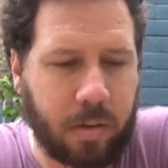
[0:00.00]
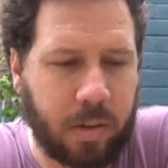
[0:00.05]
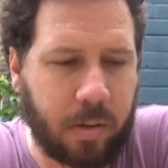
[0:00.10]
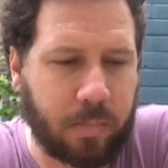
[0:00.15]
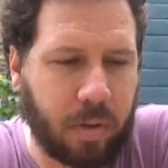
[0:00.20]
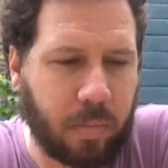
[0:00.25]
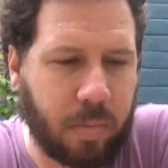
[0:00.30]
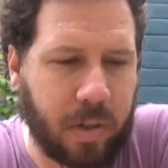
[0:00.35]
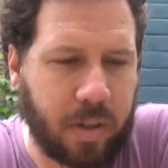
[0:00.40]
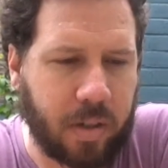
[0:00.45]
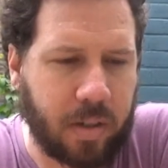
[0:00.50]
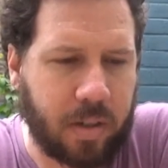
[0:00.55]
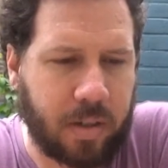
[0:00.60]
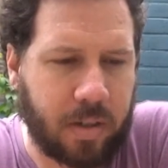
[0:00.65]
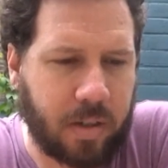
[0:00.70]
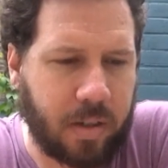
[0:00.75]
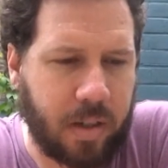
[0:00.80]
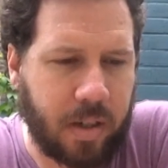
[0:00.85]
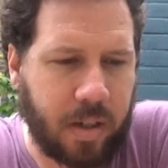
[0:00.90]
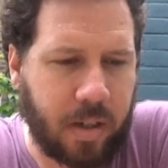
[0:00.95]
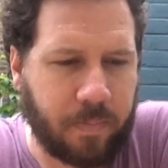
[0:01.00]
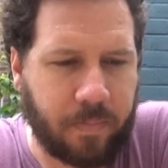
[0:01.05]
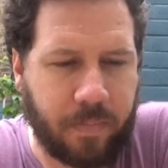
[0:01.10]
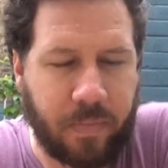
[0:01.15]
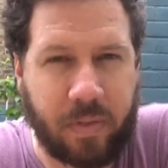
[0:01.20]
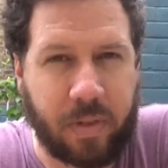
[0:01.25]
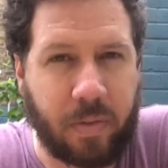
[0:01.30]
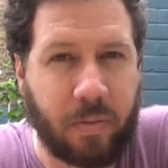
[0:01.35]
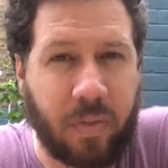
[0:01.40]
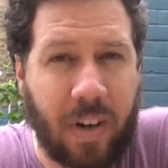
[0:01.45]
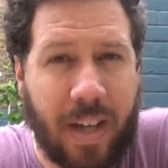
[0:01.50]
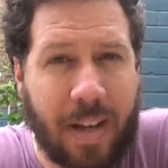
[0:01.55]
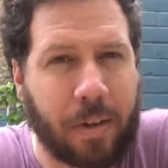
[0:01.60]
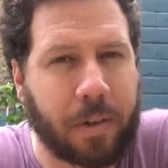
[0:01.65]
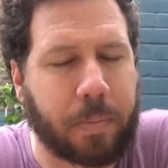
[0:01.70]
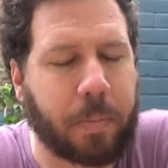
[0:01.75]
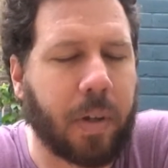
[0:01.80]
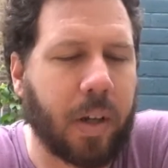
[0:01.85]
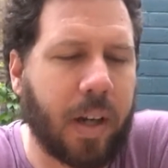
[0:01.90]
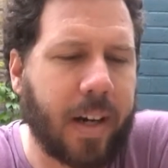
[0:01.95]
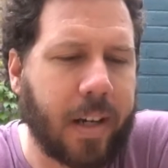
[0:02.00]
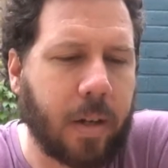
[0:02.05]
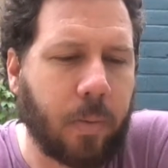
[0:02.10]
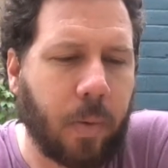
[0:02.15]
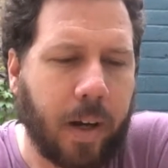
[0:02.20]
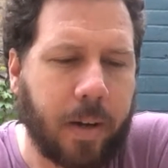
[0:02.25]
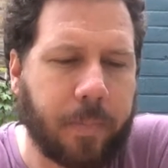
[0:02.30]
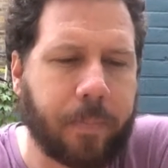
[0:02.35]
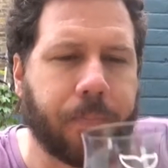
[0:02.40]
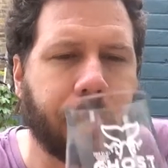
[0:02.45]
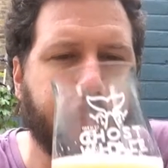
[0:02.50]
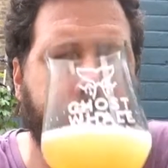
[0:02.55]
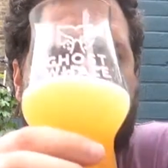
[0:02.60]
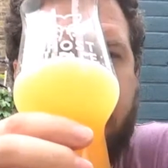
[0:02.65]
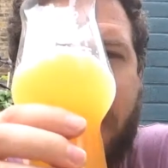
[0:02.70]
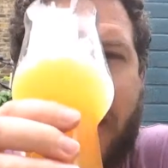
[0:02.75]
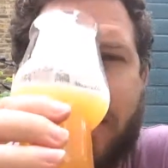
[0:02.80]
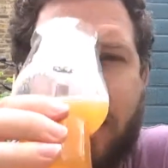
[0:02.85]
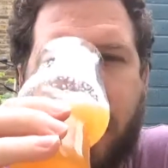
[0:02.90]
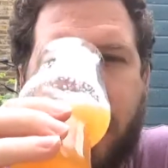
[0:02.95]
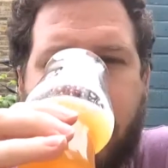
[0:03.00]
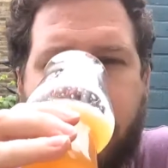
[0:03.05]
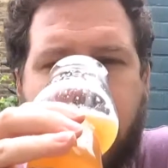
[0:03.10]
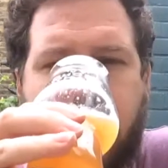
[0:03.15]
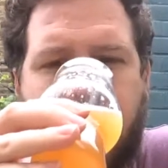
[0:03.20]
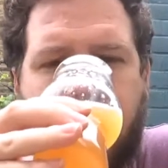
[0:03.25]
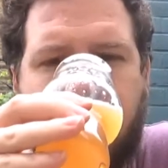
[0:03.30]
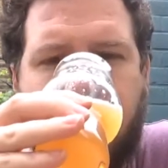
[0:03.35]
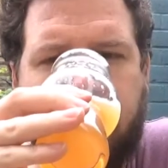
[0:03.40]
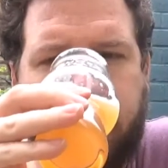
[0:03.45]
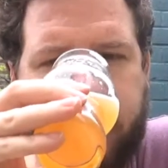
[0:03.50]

They're probably just some flowers. But anyway, back to this beer.